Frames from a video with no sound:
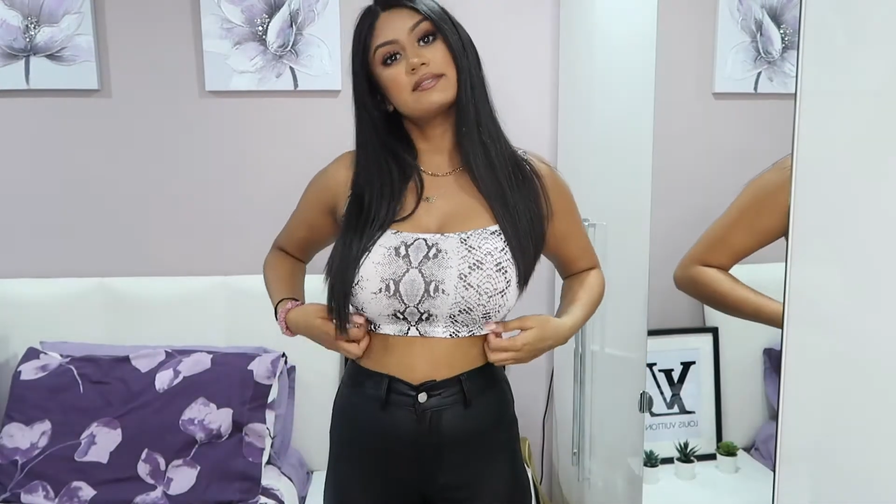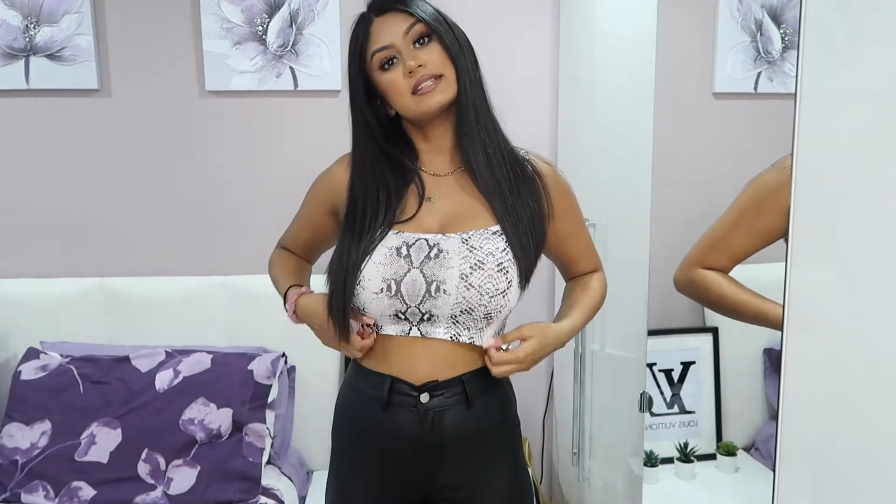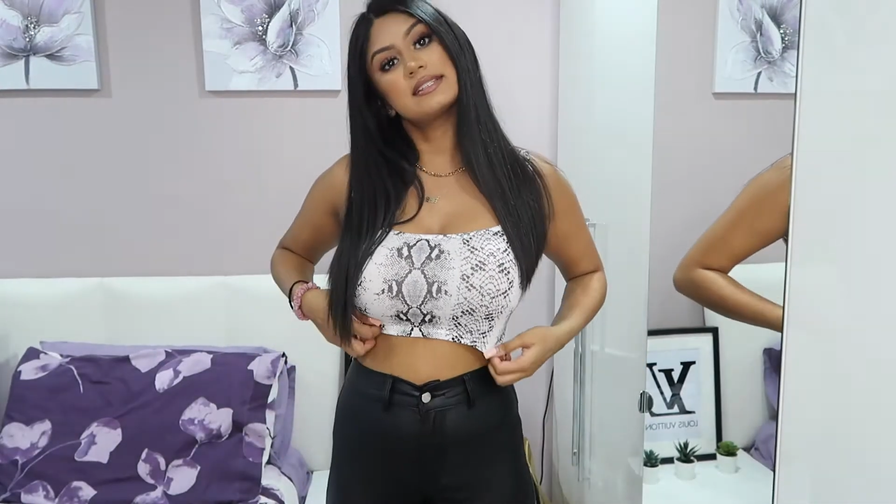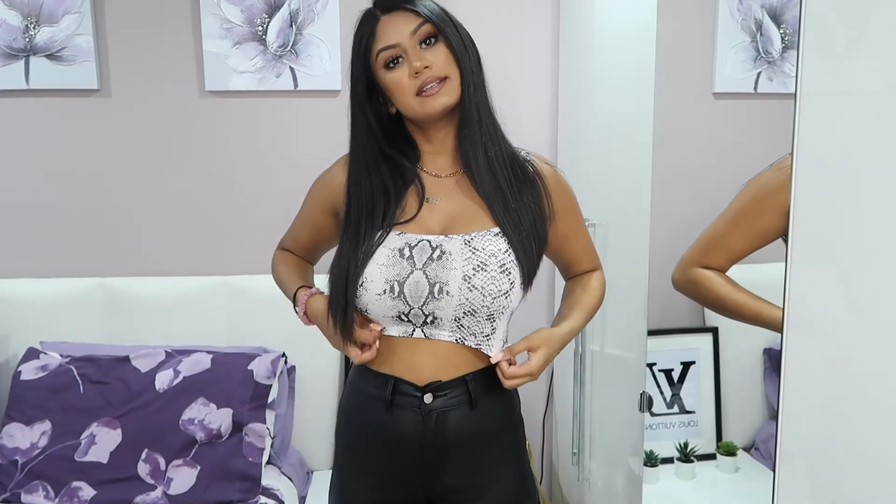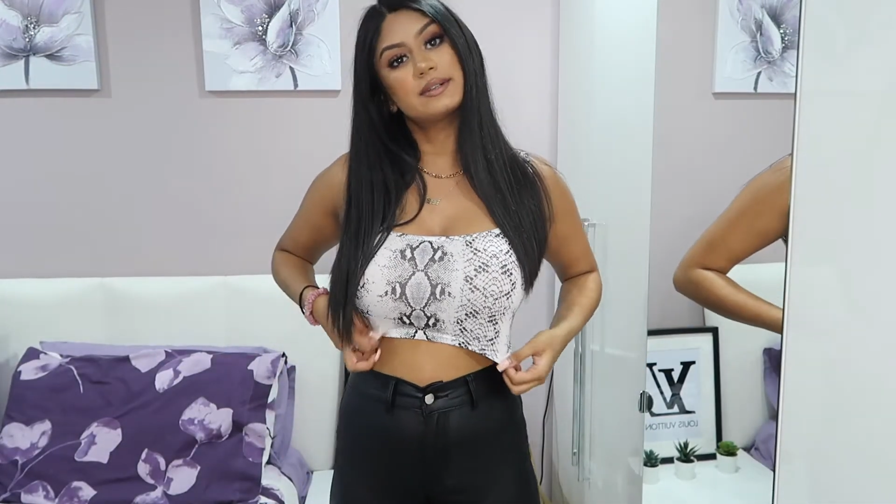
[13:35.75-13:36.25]

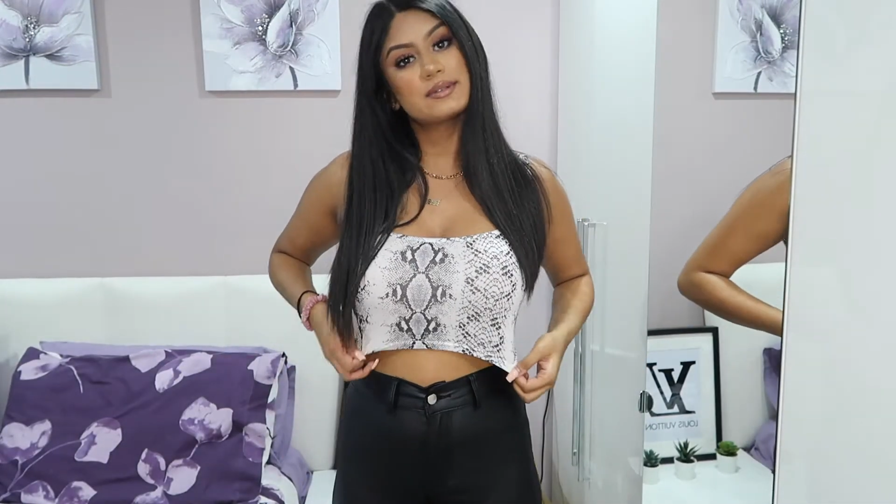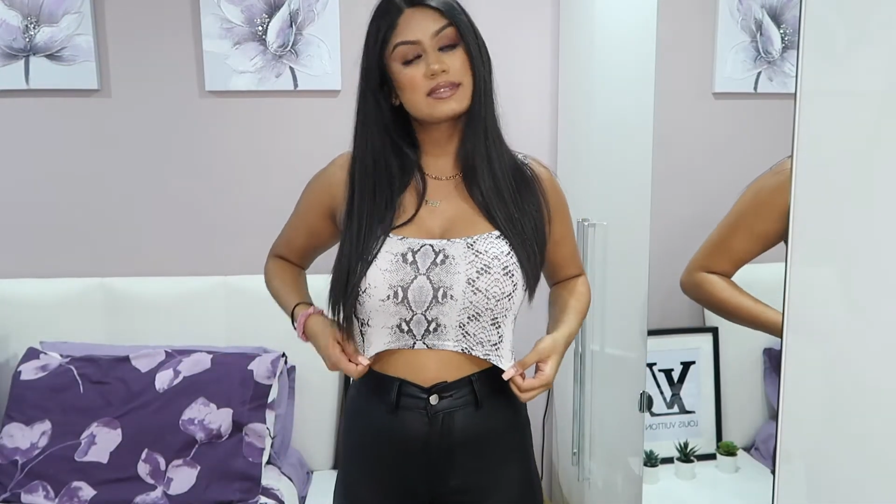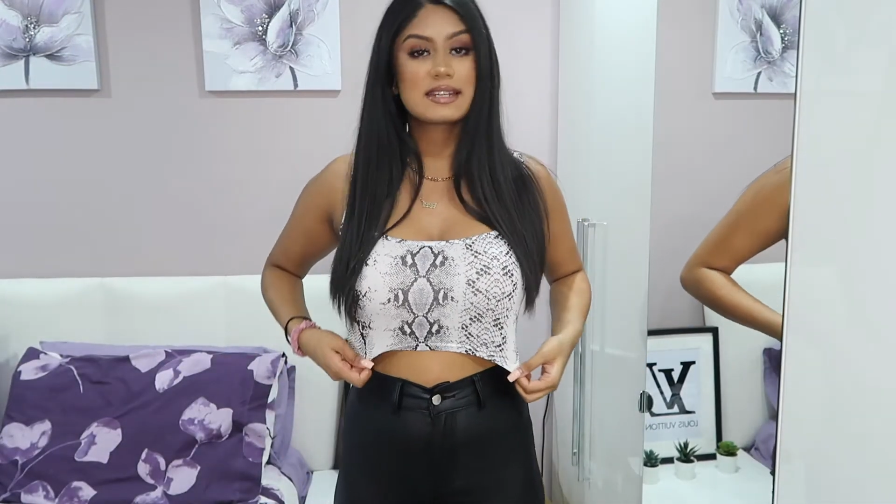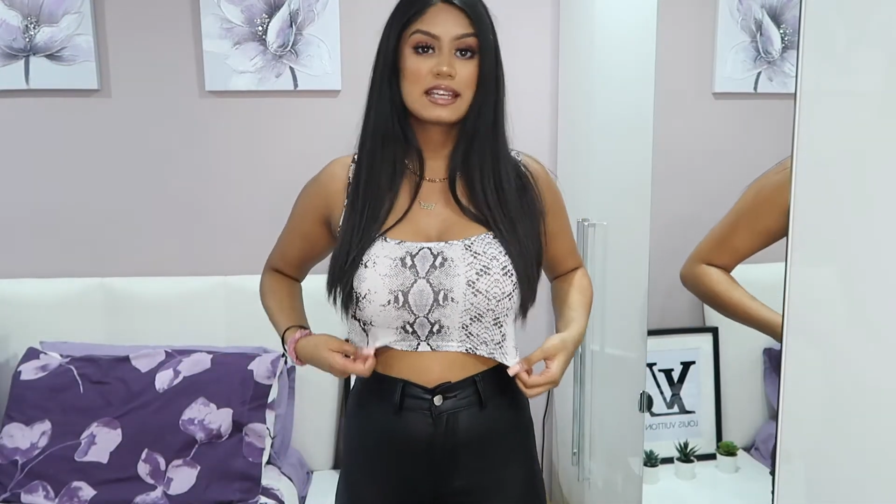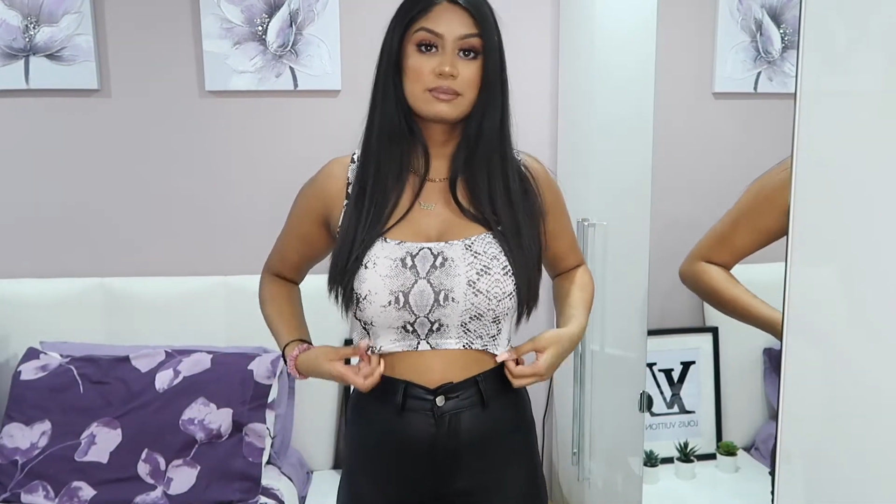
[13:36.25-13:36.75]
this little
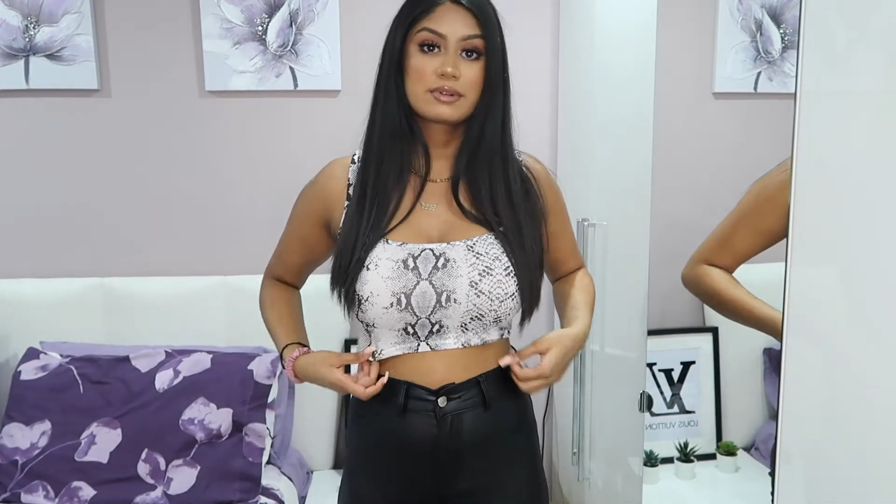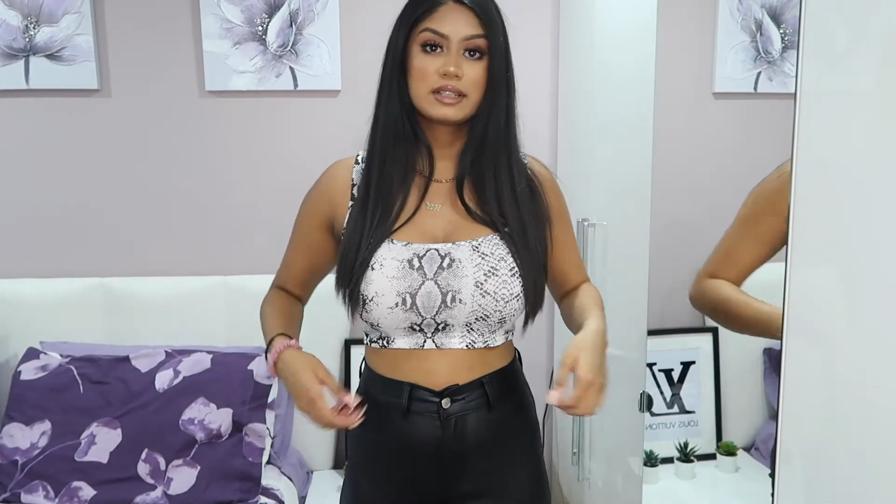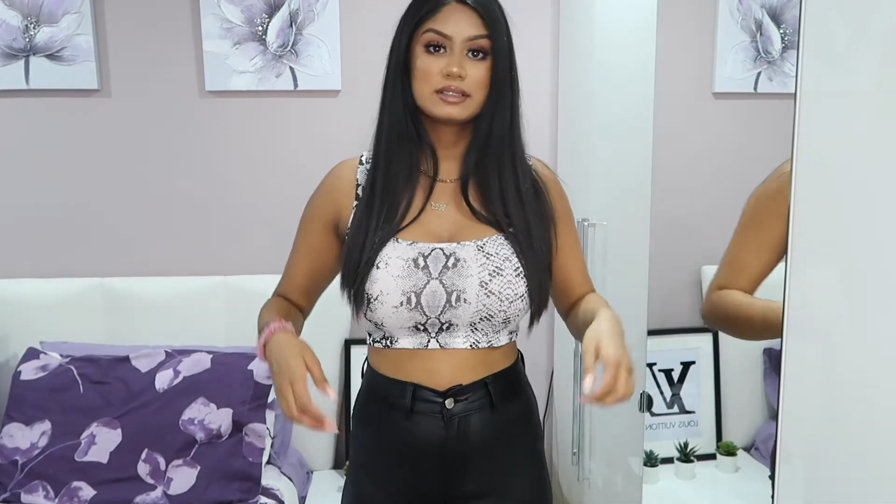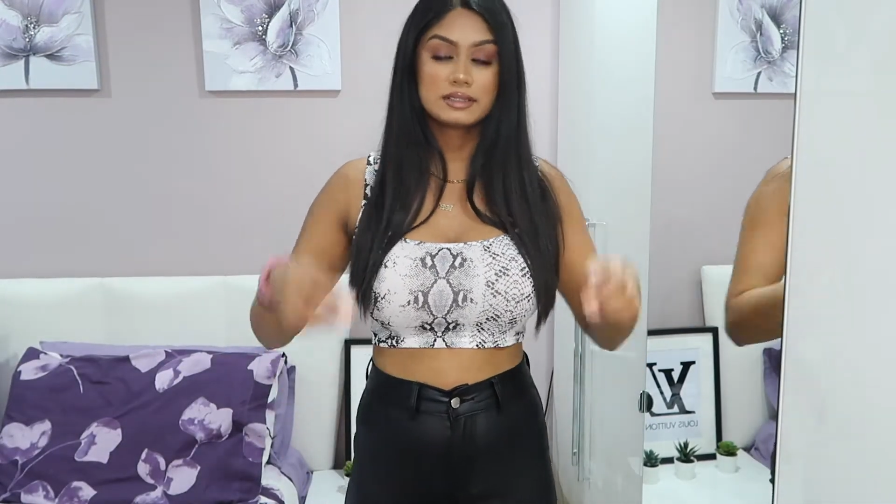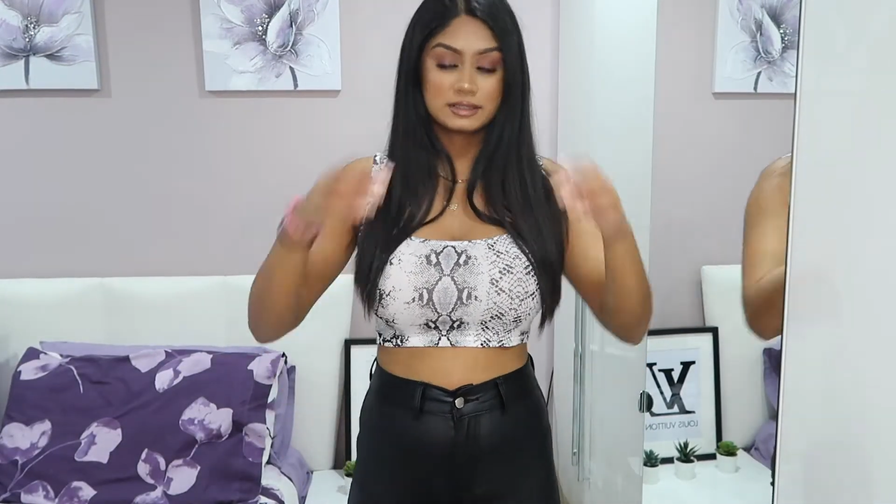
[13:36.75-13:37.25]
snake print